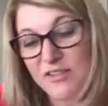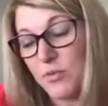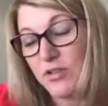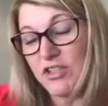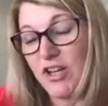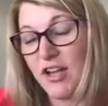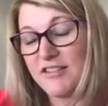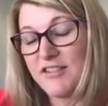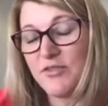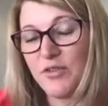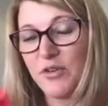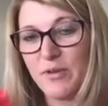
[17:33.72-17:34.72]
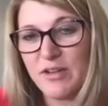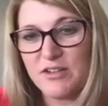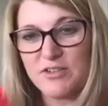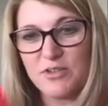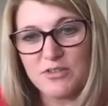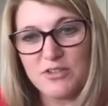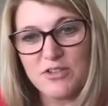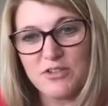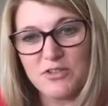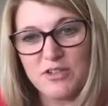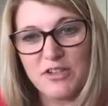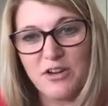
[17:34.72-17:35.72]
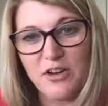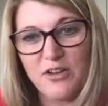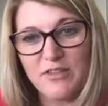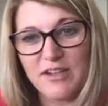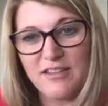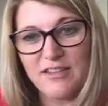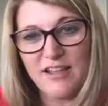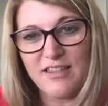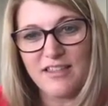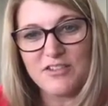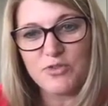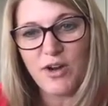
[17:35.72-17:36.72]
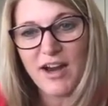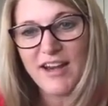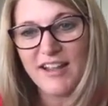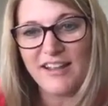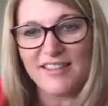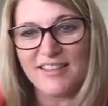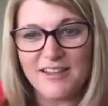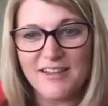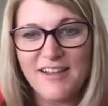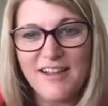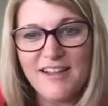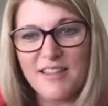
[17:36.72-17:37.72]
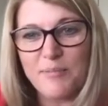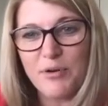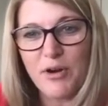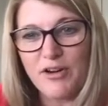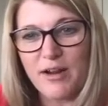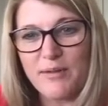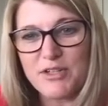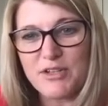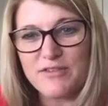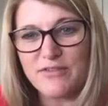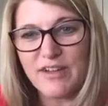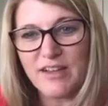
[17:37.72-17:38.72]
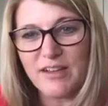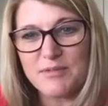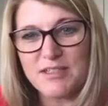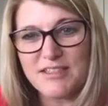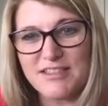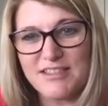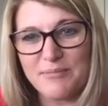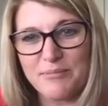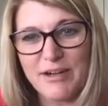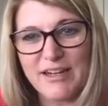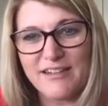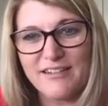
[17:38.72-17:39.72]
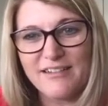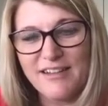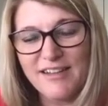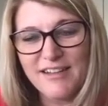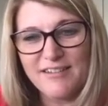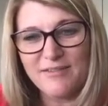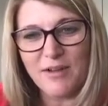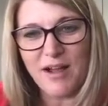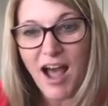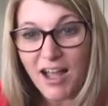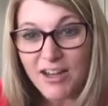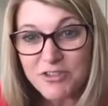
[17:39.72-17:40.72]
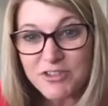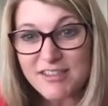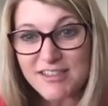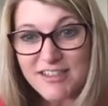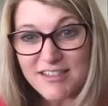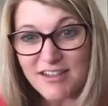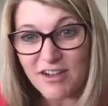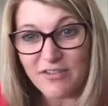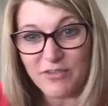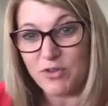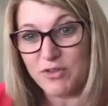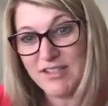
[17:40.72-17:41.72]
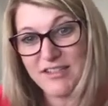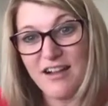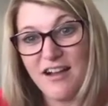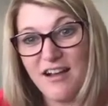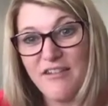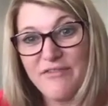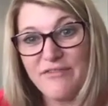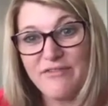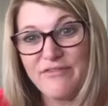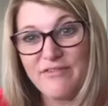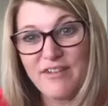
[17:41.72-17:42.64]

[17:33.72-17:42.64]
what shines through when you talk to you during COVID and the training and the programs you've developed to bring hundreds of your staff